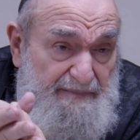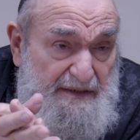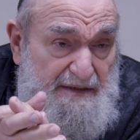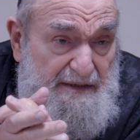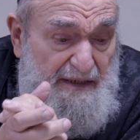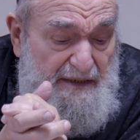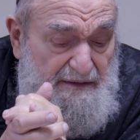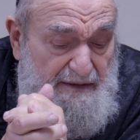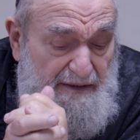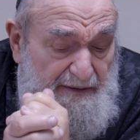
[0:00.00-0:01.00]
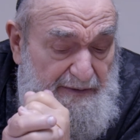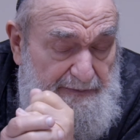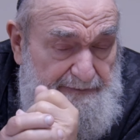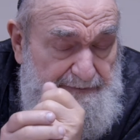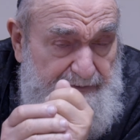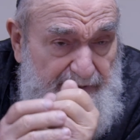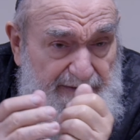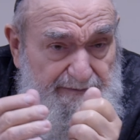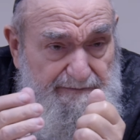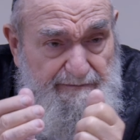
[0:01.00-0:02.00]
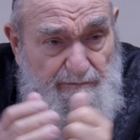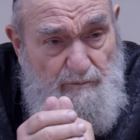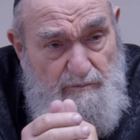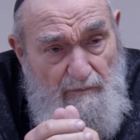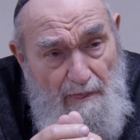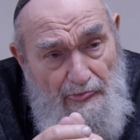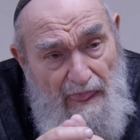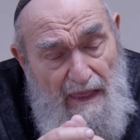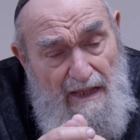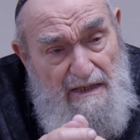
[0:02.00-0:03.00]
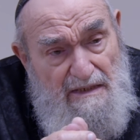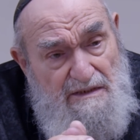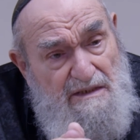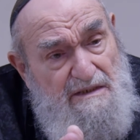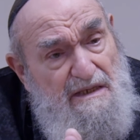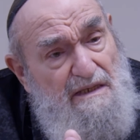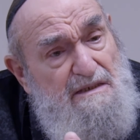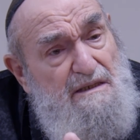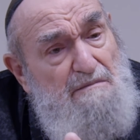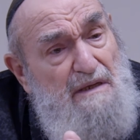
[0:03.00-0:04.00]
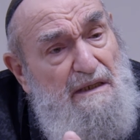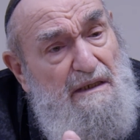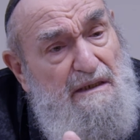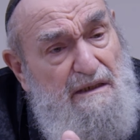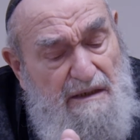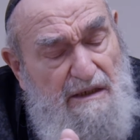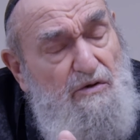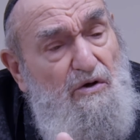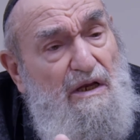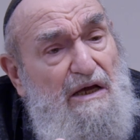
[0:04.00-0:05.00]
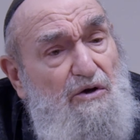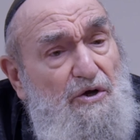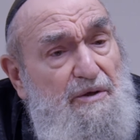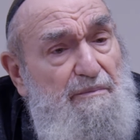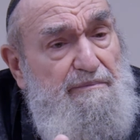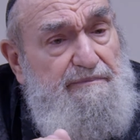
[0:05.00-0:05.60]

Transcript: That's the next thing, right? He says the melech kichol agoyim.